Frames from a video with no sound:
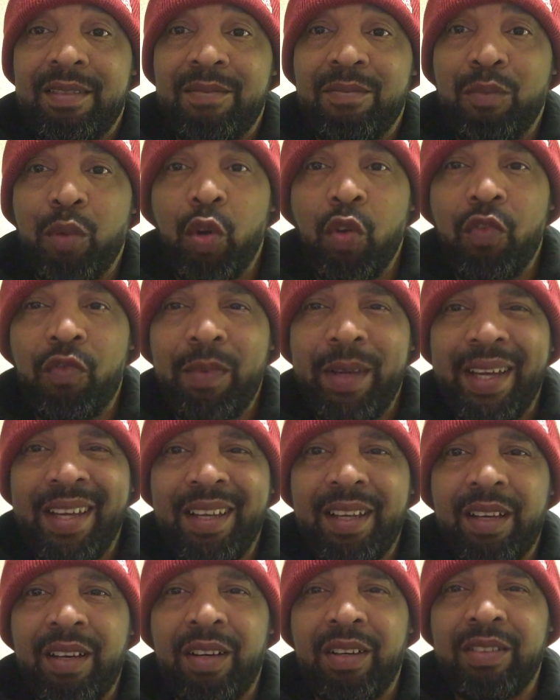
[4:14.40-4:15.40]
movement
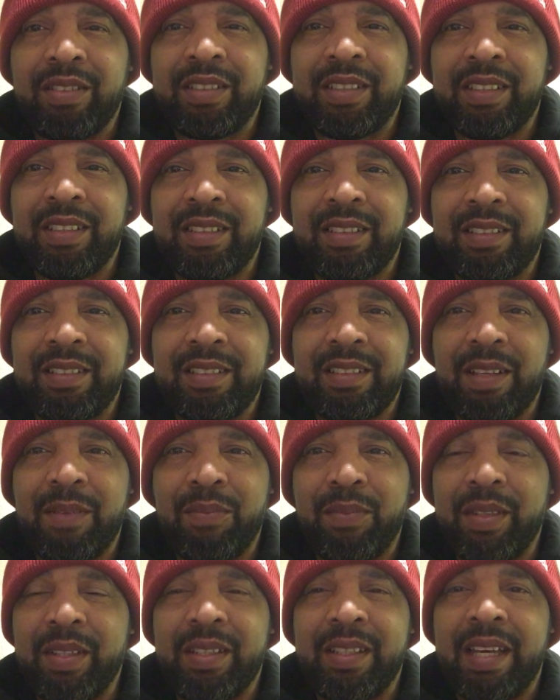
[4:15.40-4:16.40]
causes
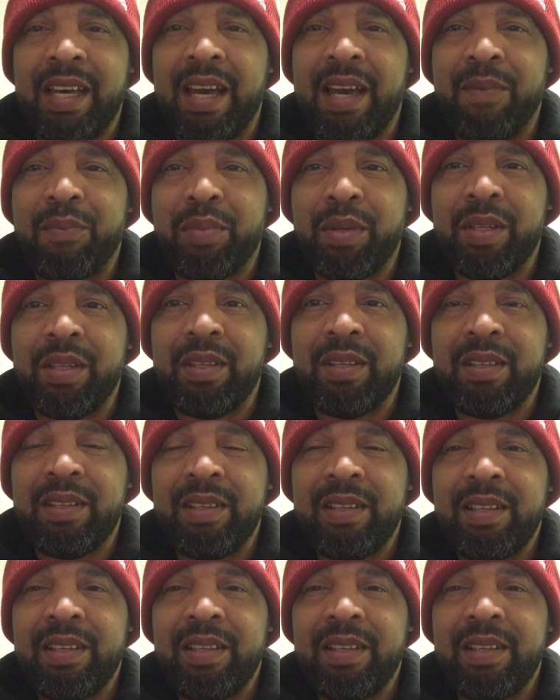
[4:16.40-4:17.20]
something to happen